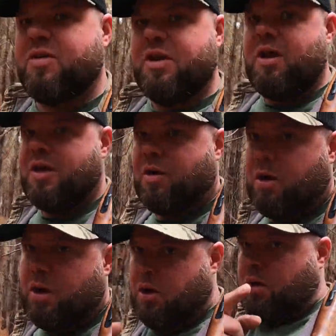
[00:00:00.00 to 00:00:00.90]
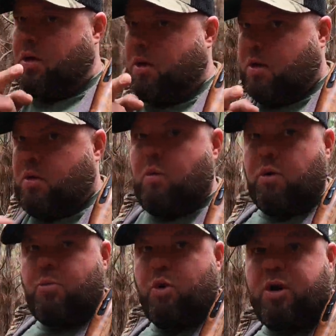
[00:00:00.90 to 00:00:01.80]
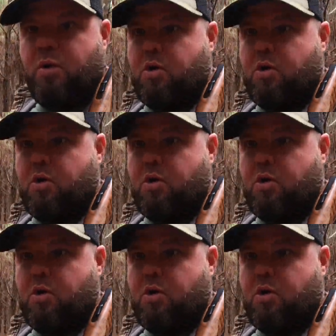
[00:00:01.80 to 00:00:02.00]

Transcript: of it. One more deer